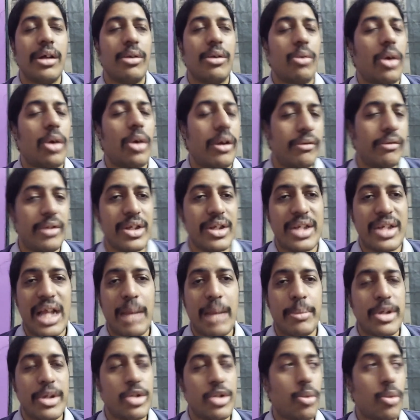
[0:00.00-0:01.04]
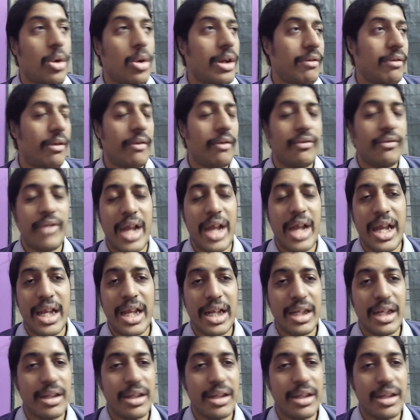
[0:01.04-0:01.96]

What if this happens? What if I fail?